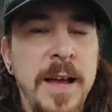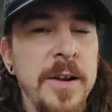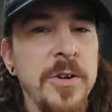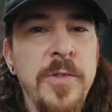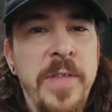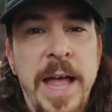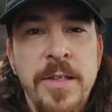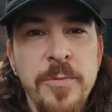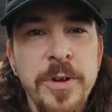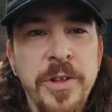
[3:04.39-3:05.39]
I don't know if
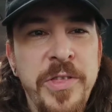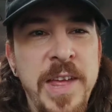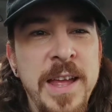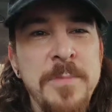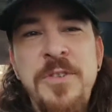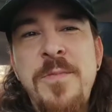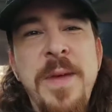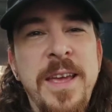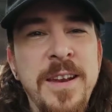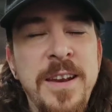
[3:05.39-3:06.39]
that's a real thing. I'm just
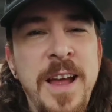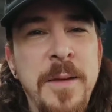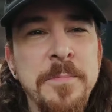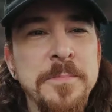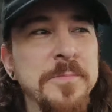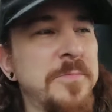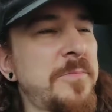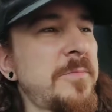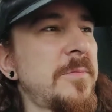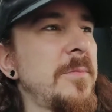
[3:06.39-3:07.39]
making it up.
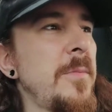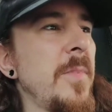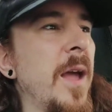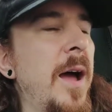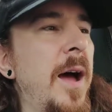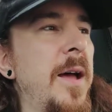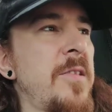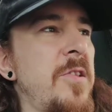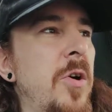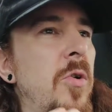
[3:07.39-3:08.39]

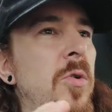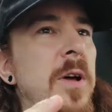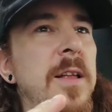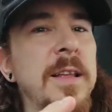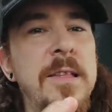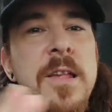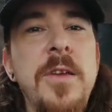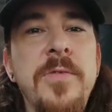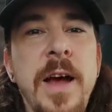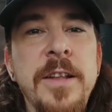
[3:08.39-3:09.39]
So let's say
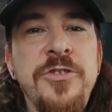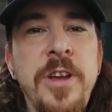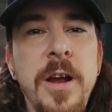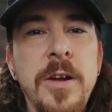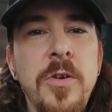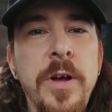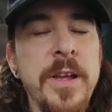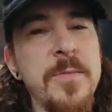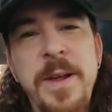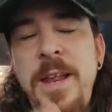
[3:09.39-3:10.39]
you've got Jercoin,
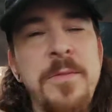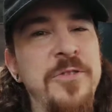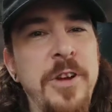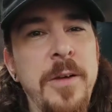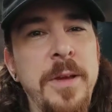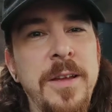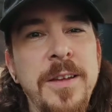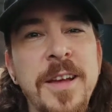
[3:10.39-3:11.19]
because my name is Jeremy.